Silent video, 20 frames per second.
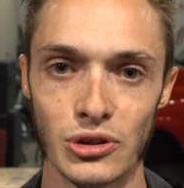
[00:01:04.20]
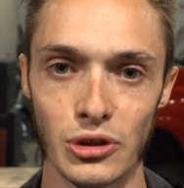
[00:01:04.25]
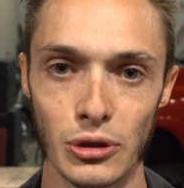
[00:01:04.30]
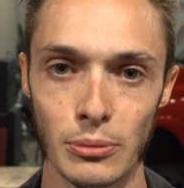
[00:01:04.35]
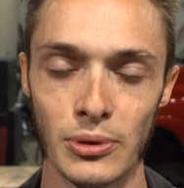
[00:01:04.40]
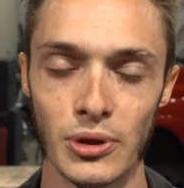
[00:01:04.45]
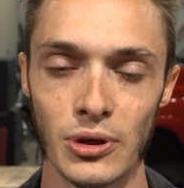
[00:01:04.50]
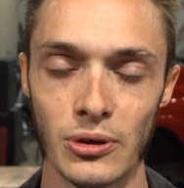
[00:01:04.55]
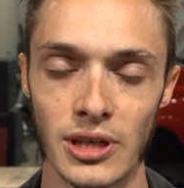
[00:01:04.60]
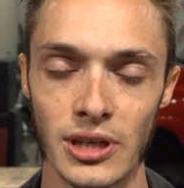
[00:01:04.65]
the
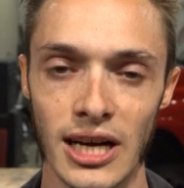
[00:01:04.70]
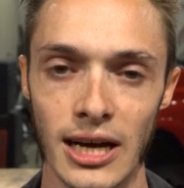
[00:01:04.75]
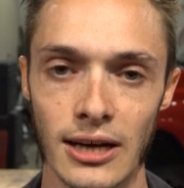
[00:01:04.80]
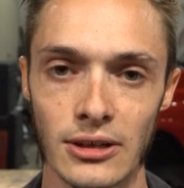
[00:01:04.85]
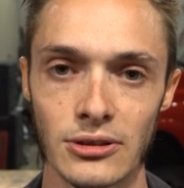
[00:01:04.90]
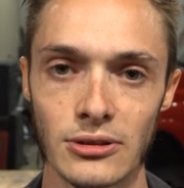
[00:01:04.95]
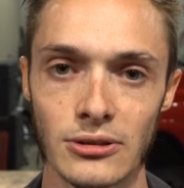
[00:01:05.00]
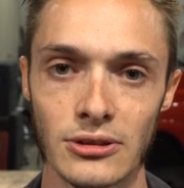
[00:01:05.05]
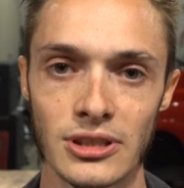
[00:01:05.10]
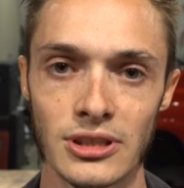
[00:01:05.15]
Super Duty
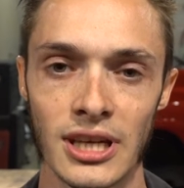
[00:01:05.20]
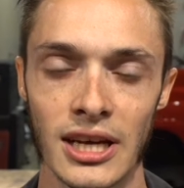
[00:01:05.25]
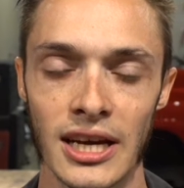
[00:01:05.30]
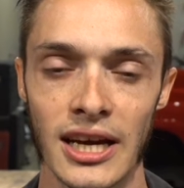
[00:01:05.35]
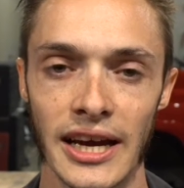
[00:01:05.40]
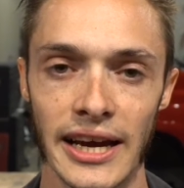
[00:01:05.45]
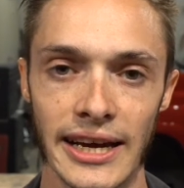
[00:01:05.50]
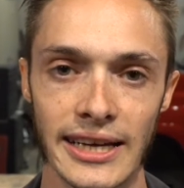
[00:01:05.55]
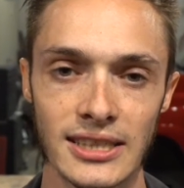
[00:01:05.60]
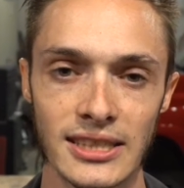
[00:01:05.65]
axles,
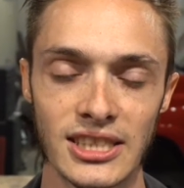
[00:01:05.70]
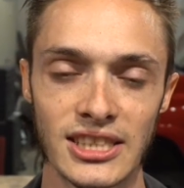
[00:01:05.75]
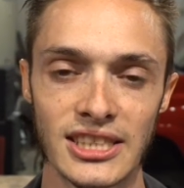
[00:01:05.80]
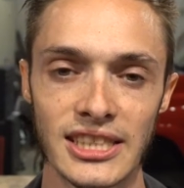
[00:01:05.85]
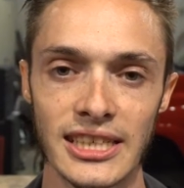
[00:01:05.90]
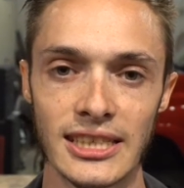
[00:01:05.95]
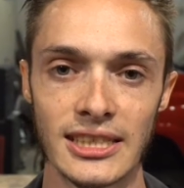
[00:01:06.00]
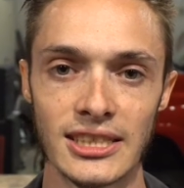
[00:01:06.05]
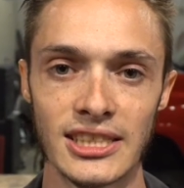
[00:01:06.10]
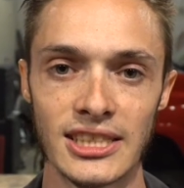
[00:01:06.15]
and
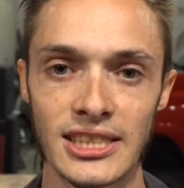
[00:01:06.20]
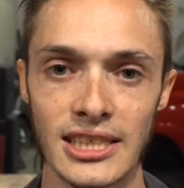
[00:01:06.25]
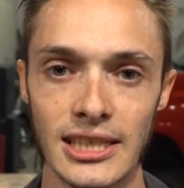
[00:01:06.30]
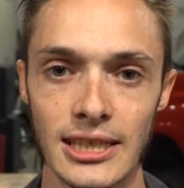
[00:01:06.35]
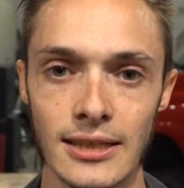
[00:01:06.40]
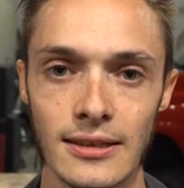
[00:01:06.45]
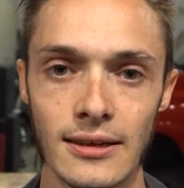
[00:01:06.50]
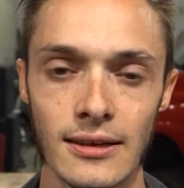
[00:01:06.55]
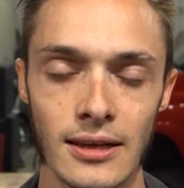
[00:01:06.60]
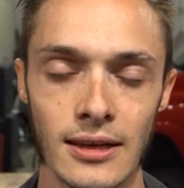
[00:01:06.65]

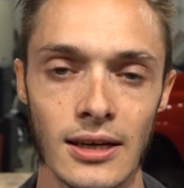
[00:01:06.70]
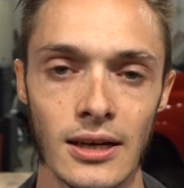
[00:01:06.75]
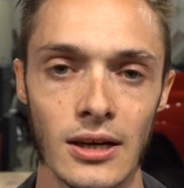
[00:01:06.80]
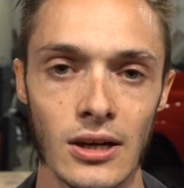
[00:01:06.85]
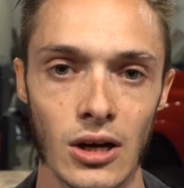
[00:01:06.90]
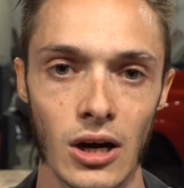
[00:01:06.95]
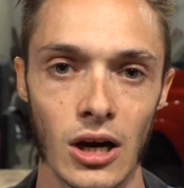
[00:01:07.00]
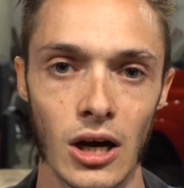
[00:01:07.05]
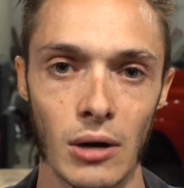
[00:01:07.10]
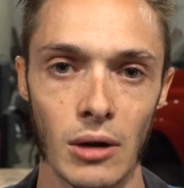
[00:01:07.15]
CNC'd
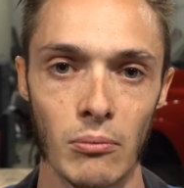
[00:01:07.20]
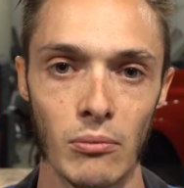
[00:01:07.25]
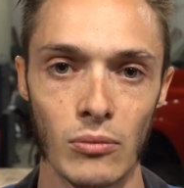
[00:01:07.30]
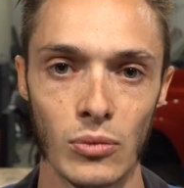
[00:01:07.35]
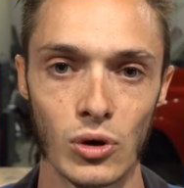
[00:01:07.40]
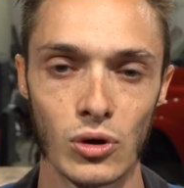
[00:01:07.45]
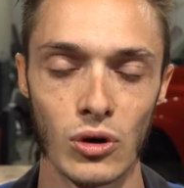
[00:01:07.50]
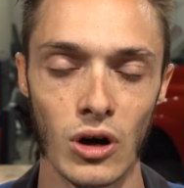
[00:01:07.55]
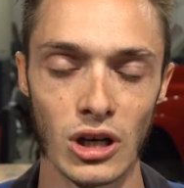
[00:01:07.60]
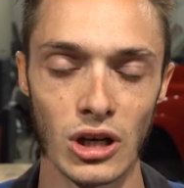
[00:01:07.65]

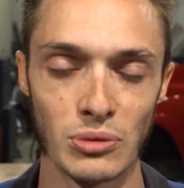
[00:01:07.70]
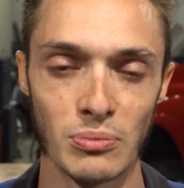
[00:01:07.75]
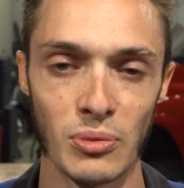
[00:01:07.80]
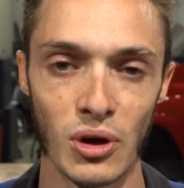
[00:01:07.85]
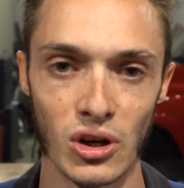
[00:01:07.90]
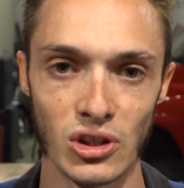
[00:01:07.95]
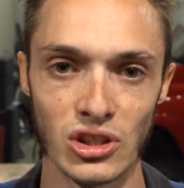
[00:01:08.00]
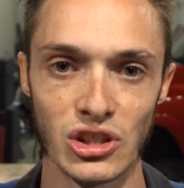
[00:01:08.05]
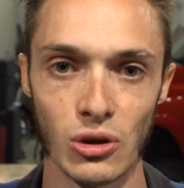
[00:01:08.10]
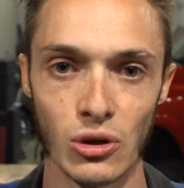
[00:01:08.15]

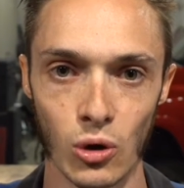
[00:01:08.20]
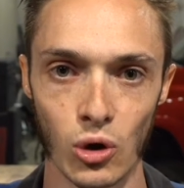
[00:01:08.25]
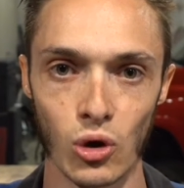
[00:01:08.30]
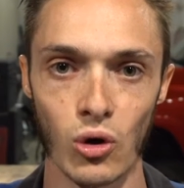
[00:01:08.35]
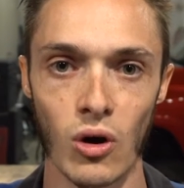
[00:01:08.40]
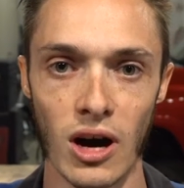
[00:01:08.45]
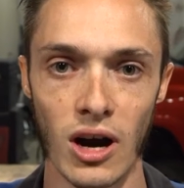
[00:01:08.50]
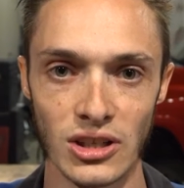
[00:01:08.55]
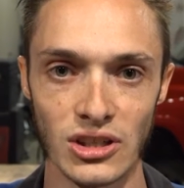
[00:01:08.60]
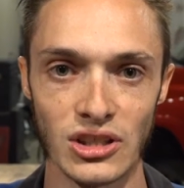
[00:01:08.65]
crossbars to go
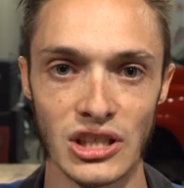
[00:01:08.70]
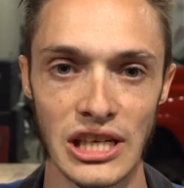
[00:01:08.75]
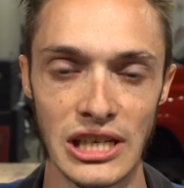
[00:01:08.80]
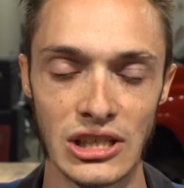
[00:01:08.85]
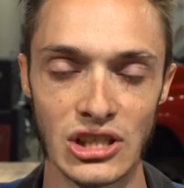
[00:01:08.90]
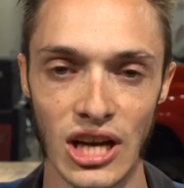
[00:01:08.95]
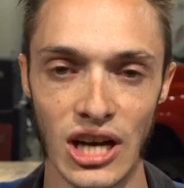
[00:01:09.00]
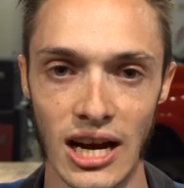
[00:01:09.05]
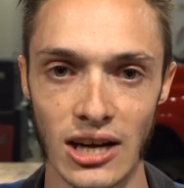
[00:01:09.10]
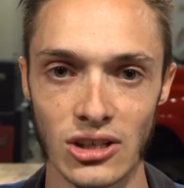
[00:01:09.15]
across
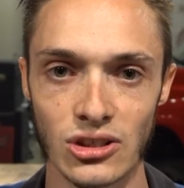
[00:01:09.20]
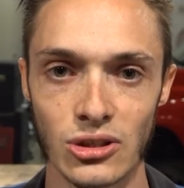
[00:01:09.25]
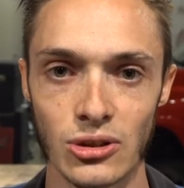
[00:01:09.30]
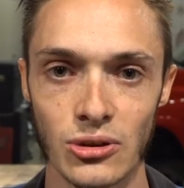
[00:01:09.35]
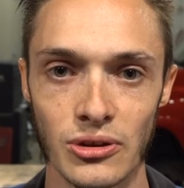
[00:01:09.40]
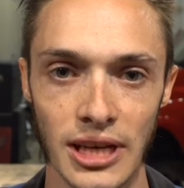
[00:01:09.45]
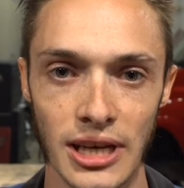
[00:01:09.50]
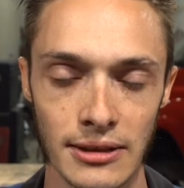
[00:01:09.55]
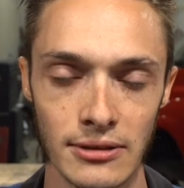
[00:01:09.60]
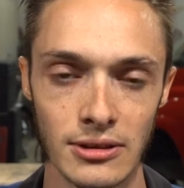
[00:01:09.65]
each
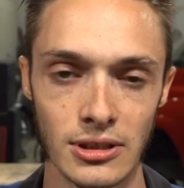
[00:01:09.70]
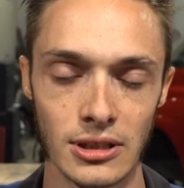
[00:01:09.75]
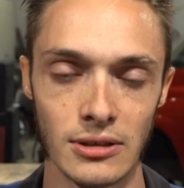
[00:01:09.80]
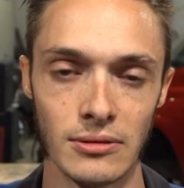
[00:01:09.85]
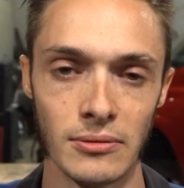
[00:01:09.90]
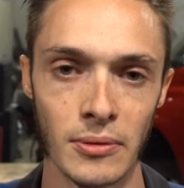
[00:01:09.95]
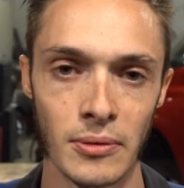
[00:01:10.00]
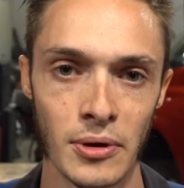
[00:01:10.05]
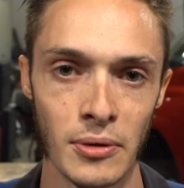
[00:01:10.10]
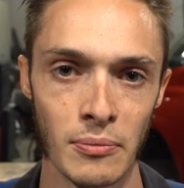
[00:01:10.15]
axle that
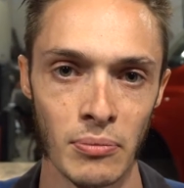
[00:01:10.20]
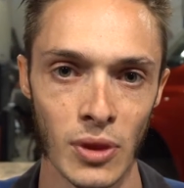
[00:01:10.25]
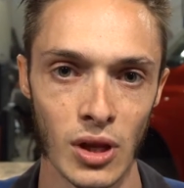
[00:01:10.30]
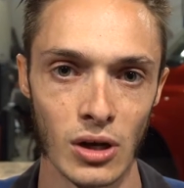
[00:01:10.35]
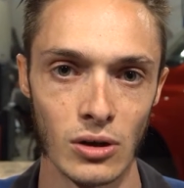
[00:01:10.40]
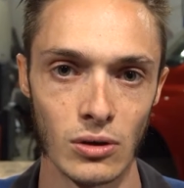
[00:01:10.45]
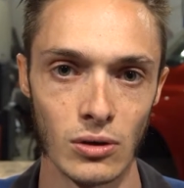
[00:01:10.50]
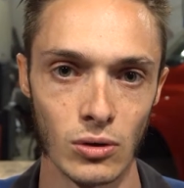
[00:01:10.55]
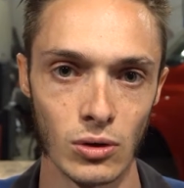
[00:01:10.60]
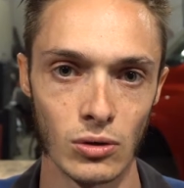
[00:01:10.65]
the
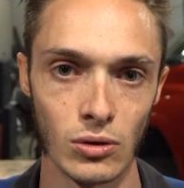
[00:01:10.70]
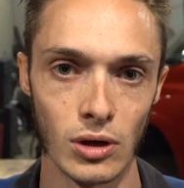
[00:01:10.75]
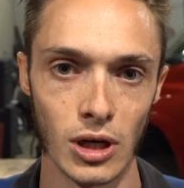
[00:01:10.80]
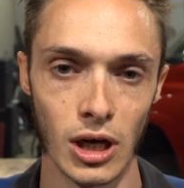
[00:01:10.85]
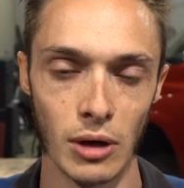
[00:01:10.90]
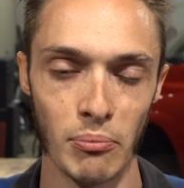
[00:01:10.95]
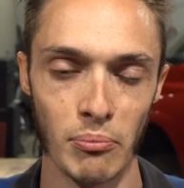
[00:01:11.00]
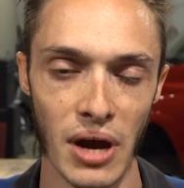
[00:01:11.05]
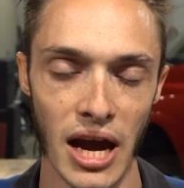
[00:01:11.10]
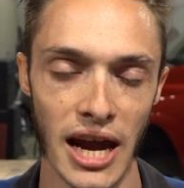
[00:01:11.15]

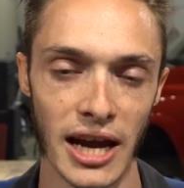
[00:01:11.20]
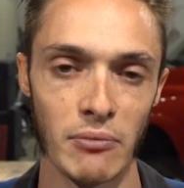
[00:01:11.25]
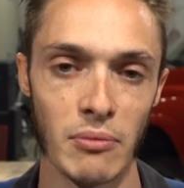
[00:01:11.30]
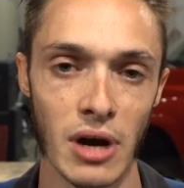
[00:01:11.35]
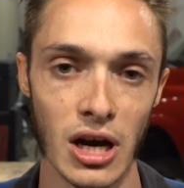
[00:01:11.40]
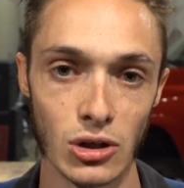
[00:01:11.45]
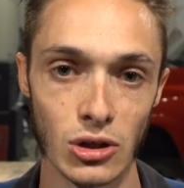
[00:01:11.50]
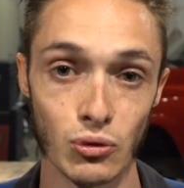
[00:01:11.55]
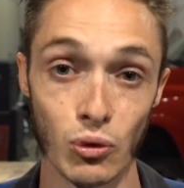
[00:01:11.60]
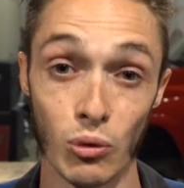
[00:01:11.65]
bag
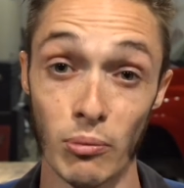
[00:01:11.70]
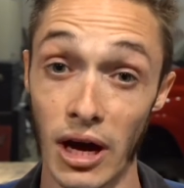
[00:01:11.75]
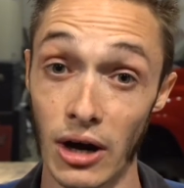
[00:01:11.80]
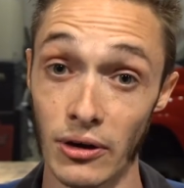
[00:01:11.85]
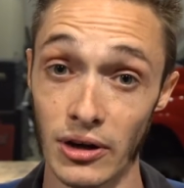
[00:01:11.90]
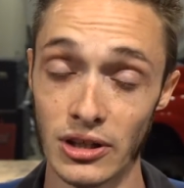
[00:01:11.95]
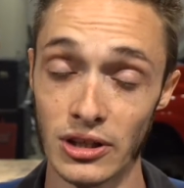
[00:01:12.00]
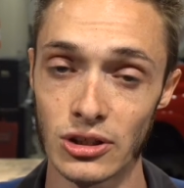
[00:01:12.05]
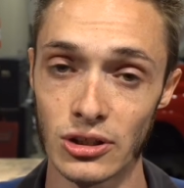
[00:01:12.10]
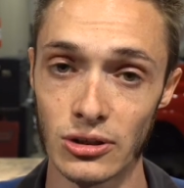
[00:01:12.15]
mounts will
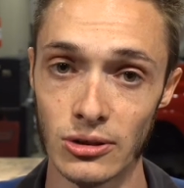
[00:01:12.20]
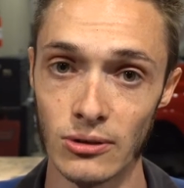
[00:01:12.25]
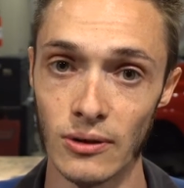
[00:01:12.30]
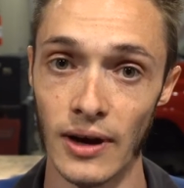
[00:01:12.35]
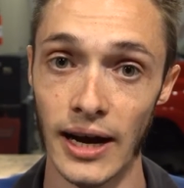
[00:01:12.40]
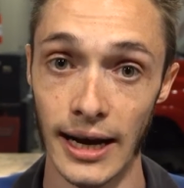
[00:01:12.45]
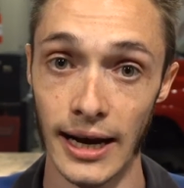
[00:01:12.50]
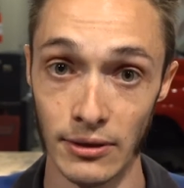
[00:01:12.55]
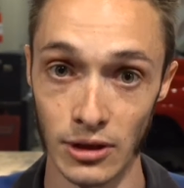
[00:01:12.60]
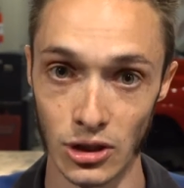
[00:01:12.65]
mount
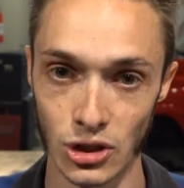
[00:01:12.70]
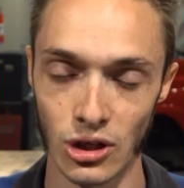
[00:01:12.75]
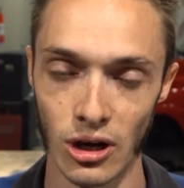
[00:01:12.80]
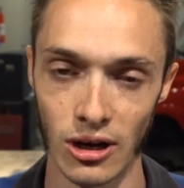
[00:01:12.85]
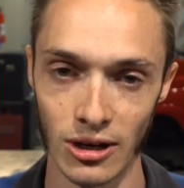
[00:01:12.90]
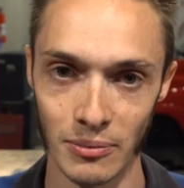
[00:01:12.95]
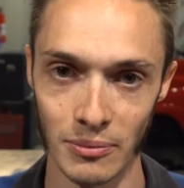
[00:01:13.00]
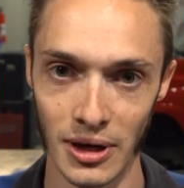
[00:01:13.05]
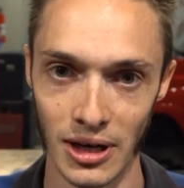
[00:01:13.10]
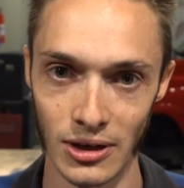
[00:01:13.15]
into, and the
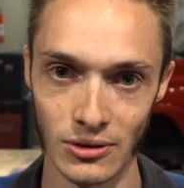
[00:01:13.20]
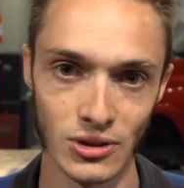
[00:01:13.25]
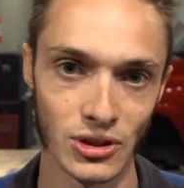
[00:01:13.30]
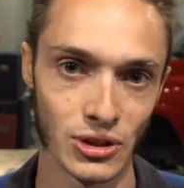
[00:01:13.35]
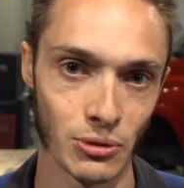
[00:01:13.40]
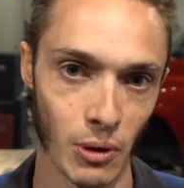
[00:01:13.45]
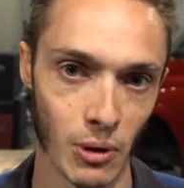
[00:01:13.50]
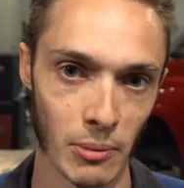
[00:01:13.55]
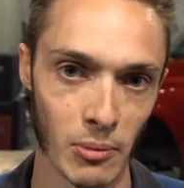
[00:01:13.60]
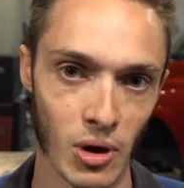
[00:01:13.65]
shock
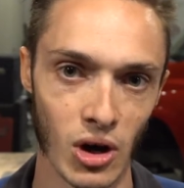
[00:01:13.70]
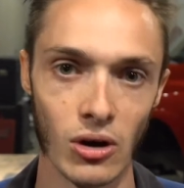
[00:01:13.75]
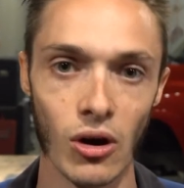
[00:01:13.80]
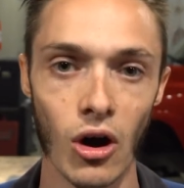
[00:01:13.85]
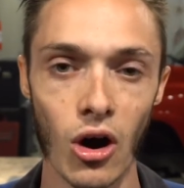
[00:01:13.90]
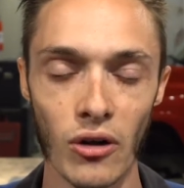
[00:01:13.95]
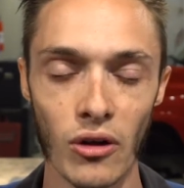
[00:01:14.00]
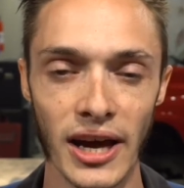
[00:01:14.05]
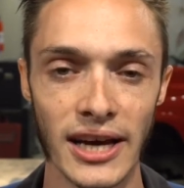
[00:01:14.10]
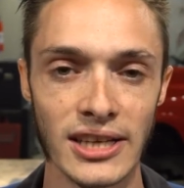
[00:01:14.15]
mounts, sway bar,
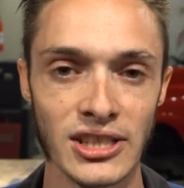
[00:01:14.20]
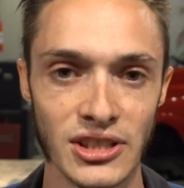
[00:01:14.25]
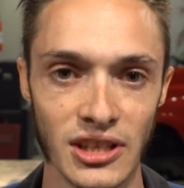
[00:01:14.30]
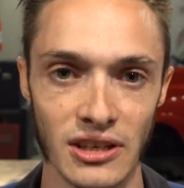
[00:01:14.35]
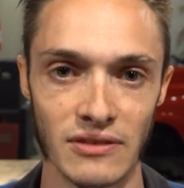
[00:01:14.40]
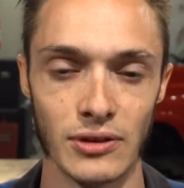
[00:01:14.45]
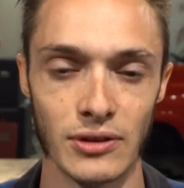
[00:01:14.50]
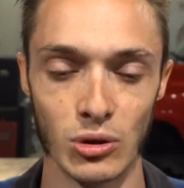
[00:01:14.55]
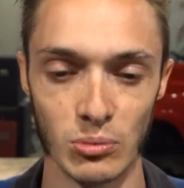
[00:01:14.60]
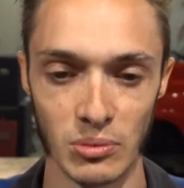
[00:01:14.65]
all that stuff.